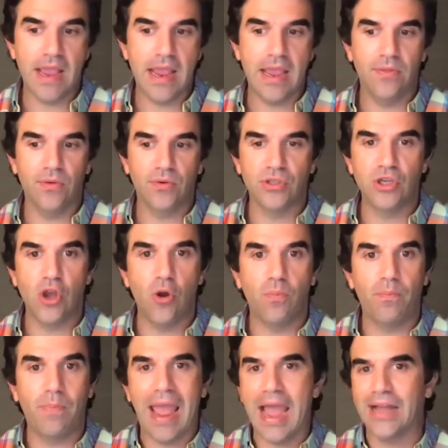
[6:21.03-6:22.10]
and there's no
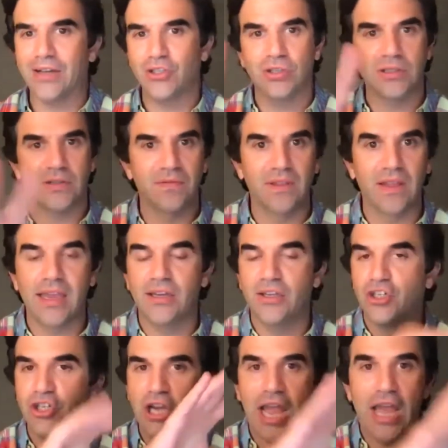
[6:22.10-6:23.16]
patches of light and
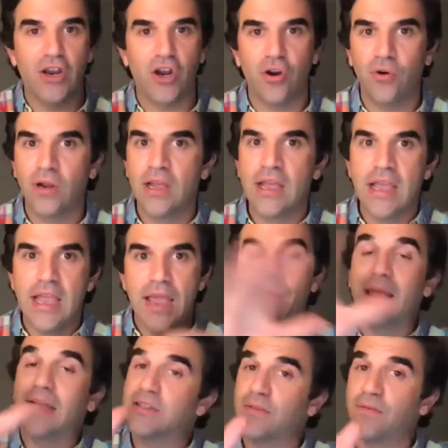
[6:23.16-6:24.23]
shadow, it
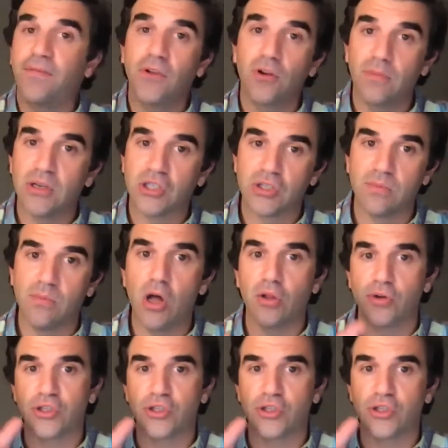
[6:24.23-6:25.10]
makes it feel much smaller.